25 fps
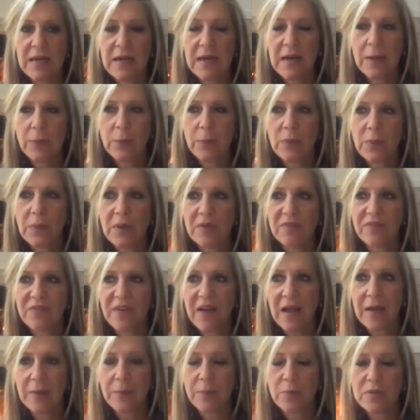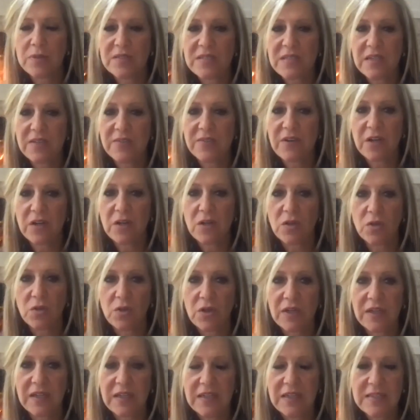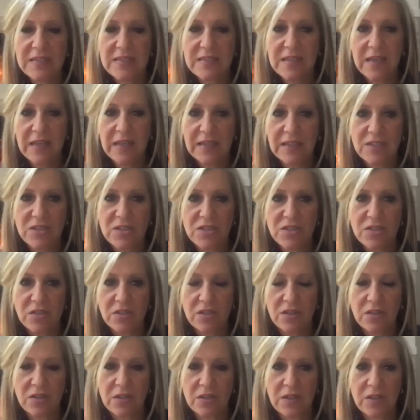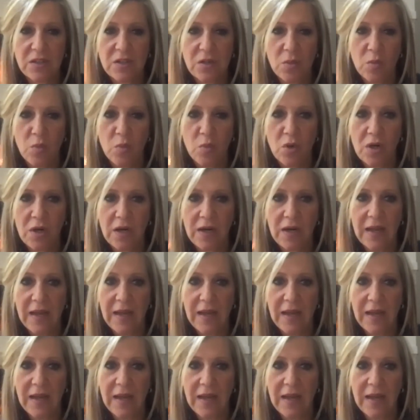we want 5% of our caloric intake in sugar and no more.